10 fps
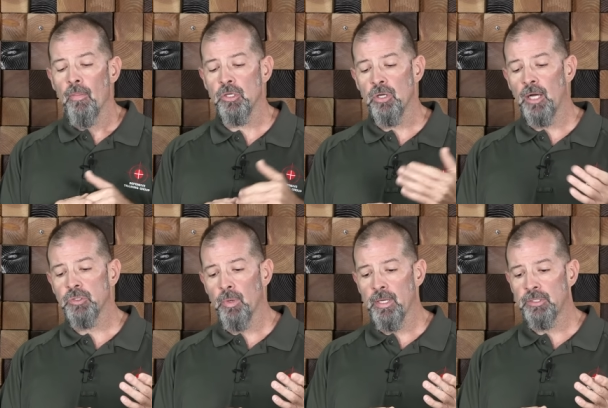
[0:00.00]
There's
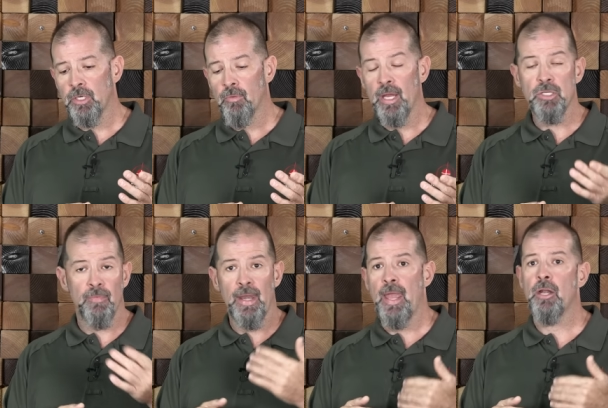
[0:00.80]
also a consideration
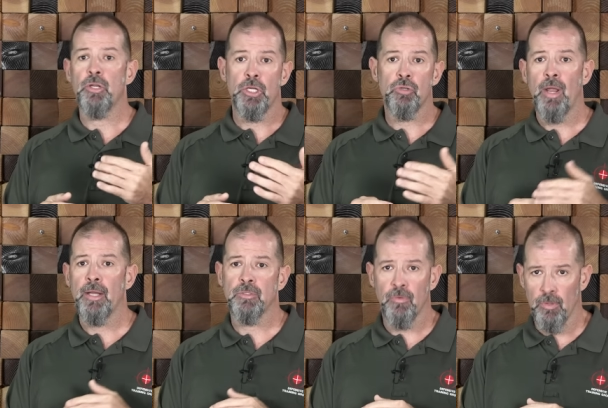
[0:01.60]
of that energy
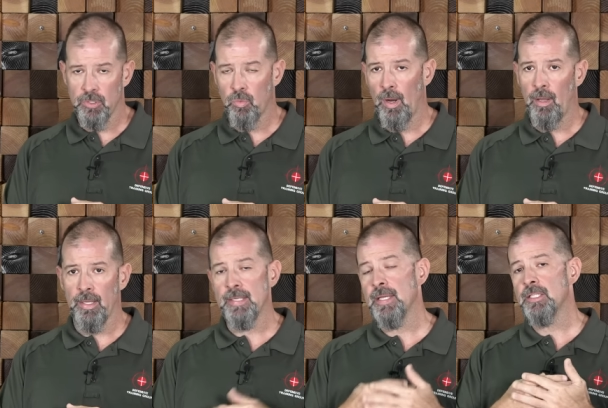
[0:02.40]
transfer as well
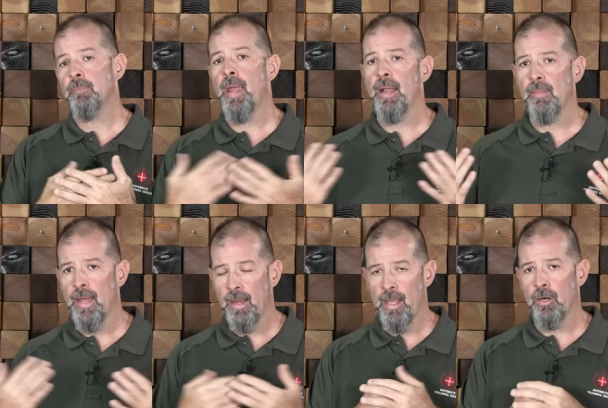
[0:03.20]
and dissipating
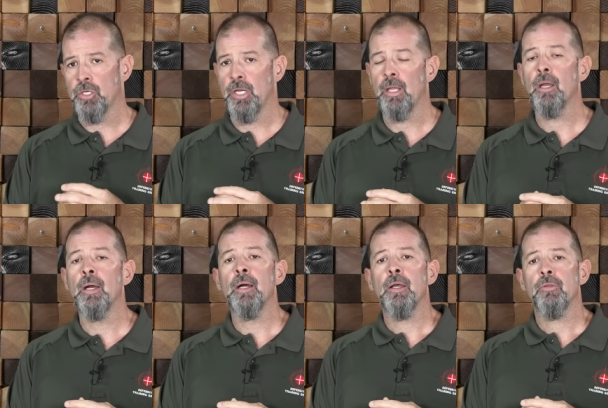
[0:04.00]
that energy
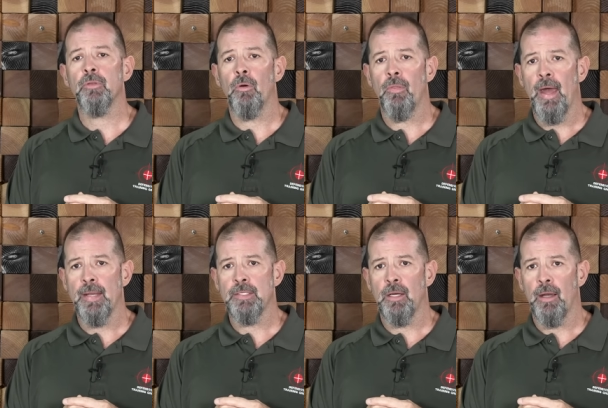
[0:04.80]
so
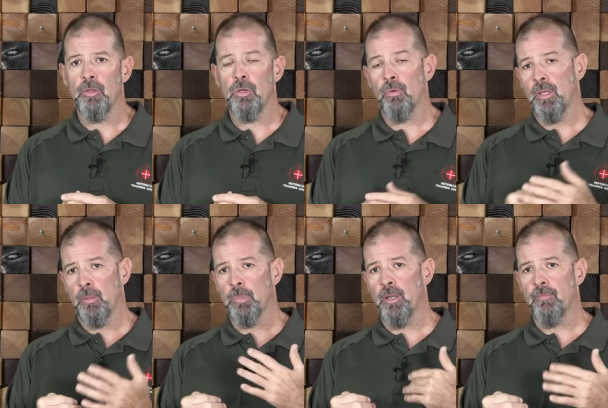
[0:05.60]
that uh, you don't get
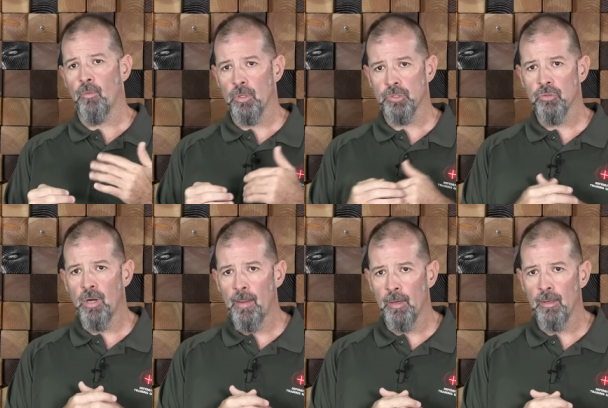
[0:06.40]
the blunt force
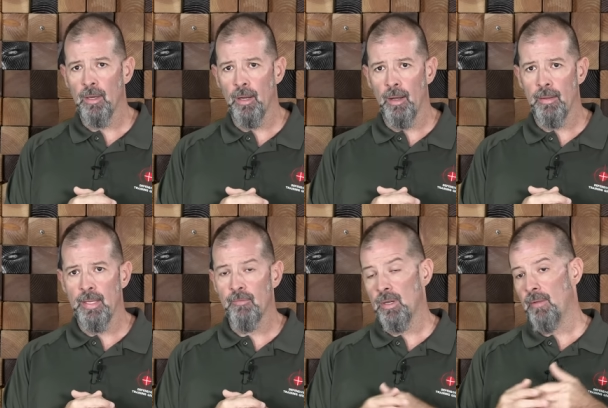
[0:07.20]
trauma, uh,
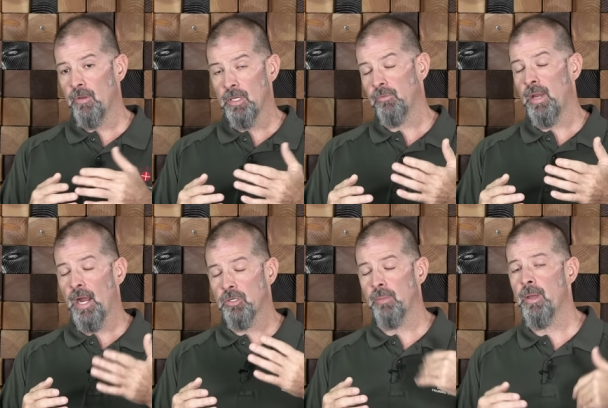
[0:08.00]
even if it doesn't
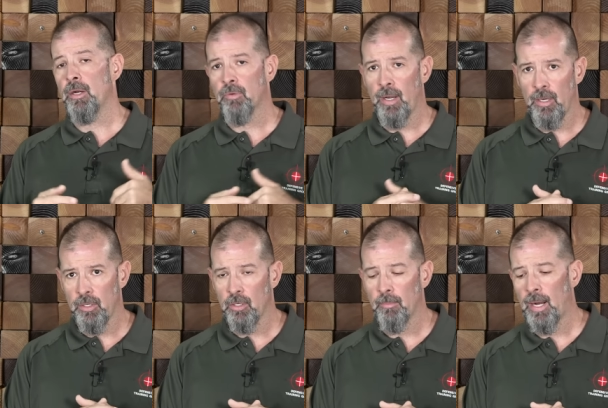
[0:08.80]
actually penetrate
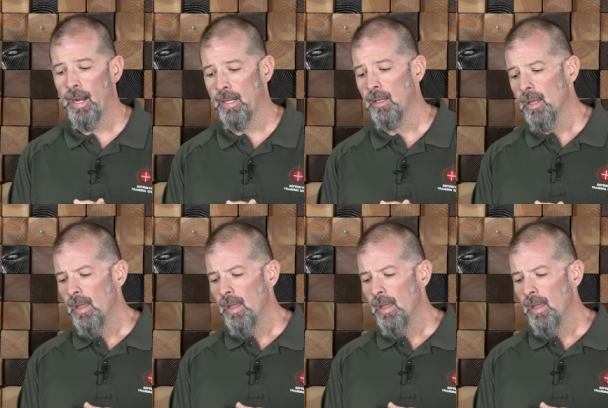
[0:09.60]
into your body.